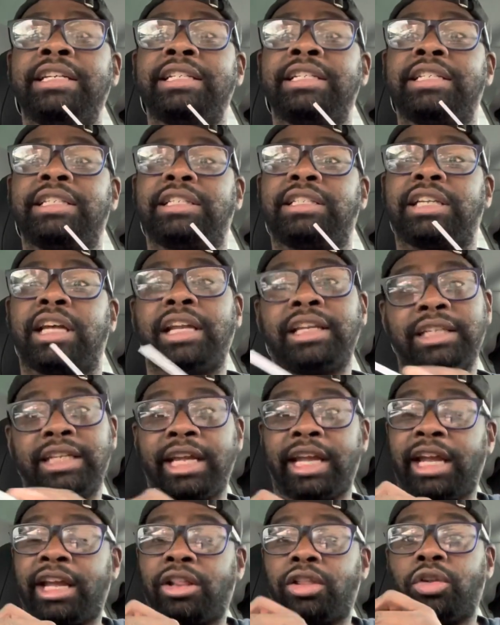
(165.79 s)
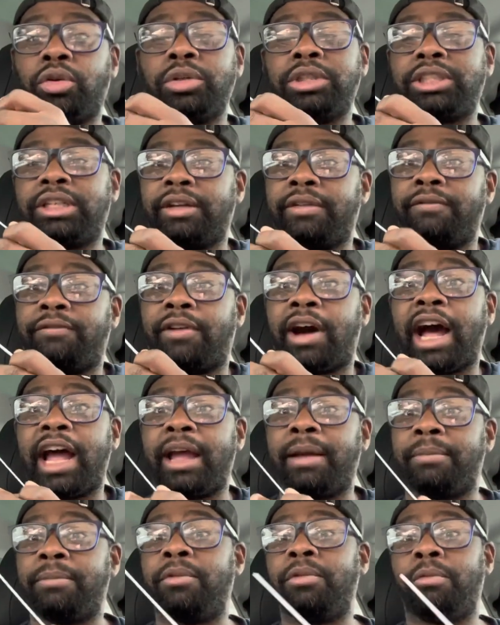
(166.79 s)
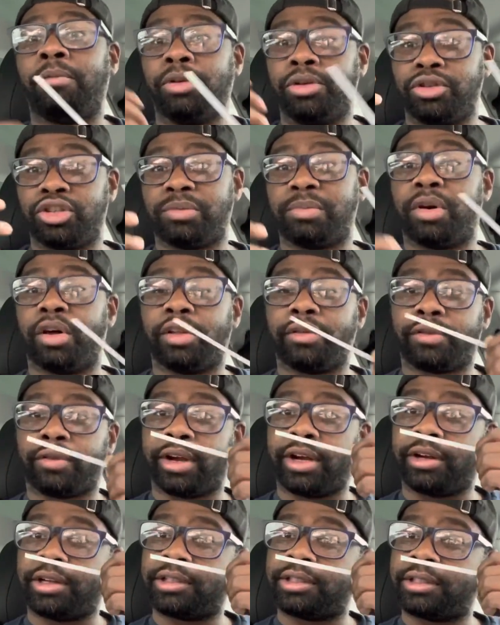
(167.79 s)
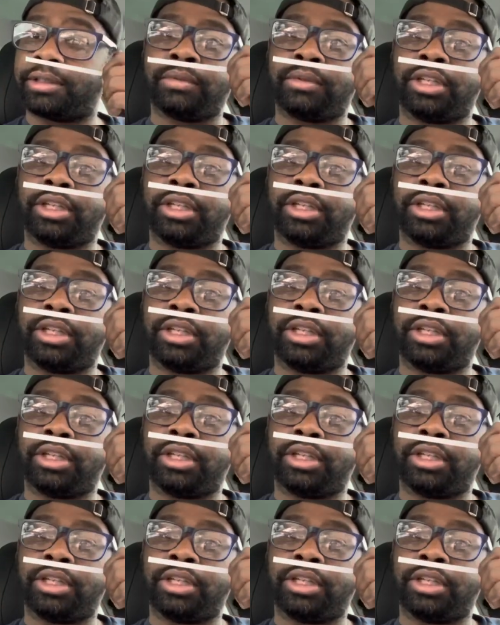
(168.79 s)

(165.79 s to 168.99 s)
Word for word: suntan lotion vibe when you smell the fragrance.